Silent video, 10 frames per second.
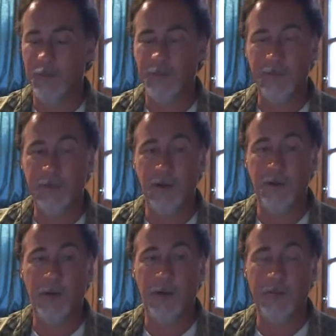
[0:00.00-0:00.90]

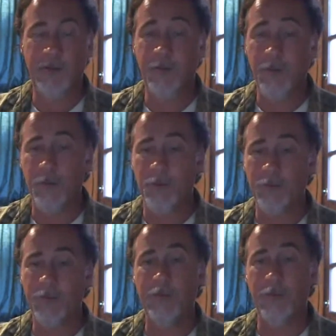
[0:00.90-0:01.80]
kilowatts
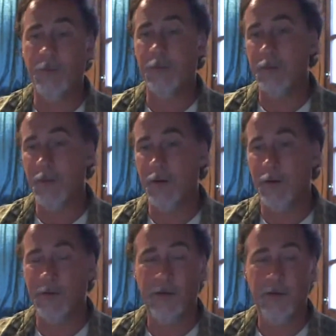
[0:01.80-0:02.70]
used during the
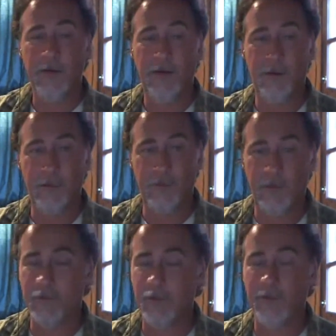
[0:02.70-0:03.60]
month on your
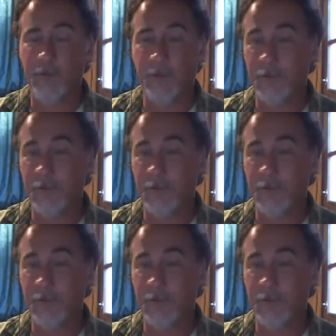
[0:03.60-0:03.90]
electricity bill.